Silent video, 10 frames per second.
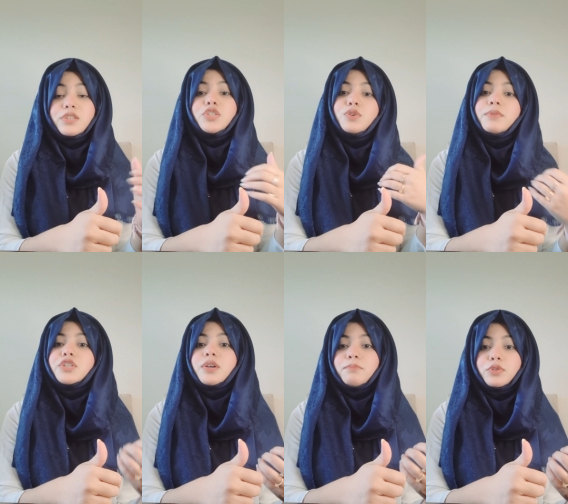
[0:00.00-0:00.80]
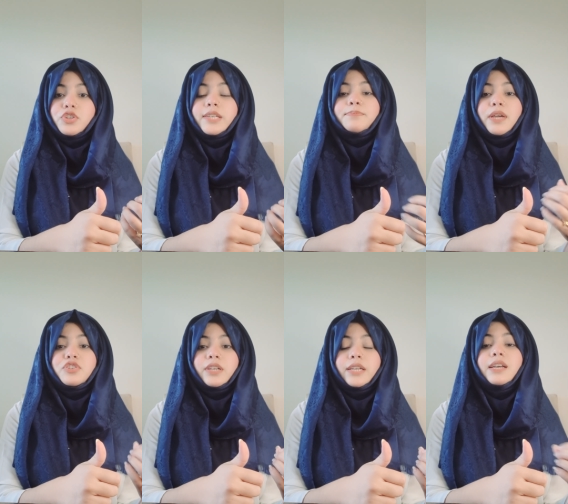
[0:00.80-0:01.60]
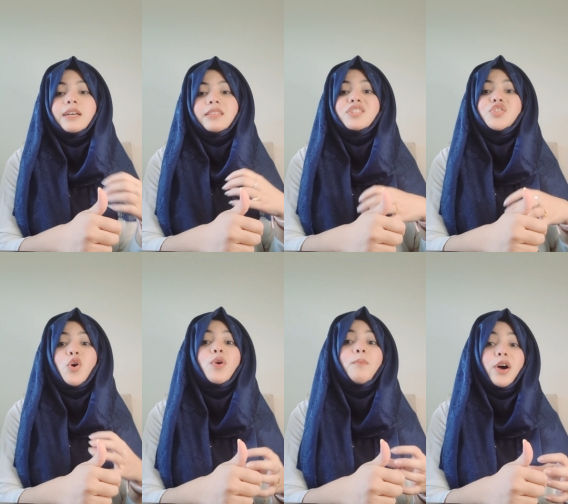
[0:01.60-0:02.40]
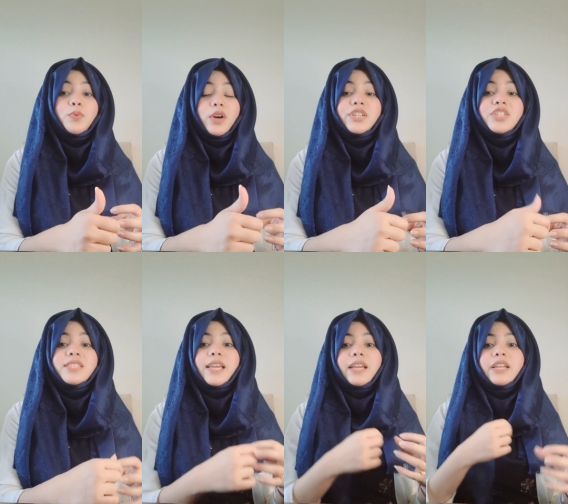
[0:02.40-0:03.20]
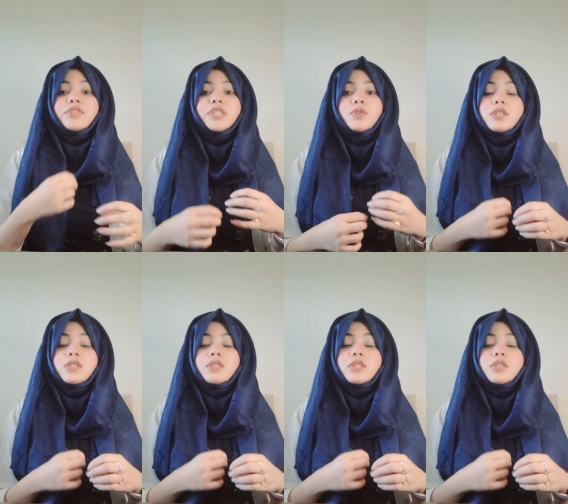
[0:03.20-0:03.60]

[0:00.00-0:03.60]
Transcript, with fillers: too much kombucha, especially the store-bought versions, can introduce